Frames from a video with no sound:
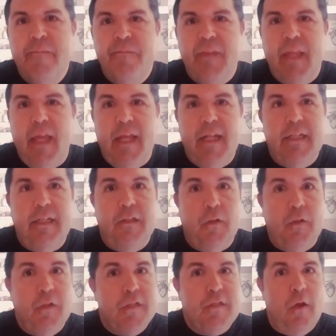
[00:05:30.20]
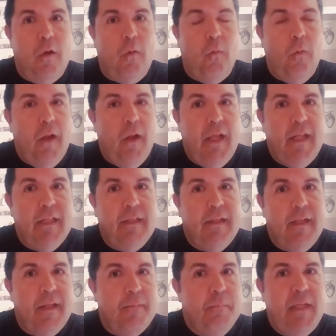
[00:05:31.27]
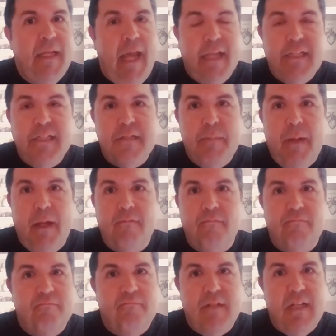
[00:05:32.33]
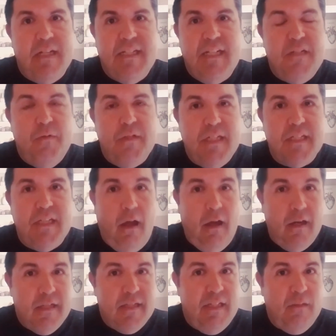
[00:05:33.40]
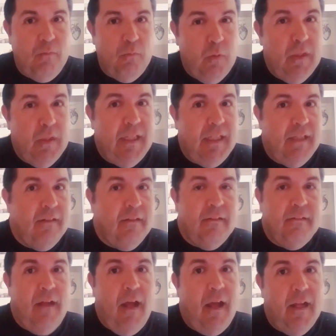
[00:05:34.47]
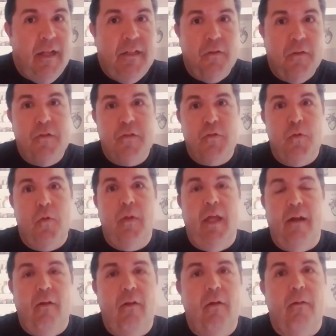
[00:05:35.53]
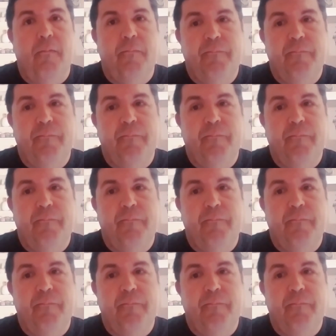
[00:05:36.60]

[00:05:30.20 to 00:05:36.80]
And you're going to start worrying and being anxious about a situation that's honestly really not in your control at all.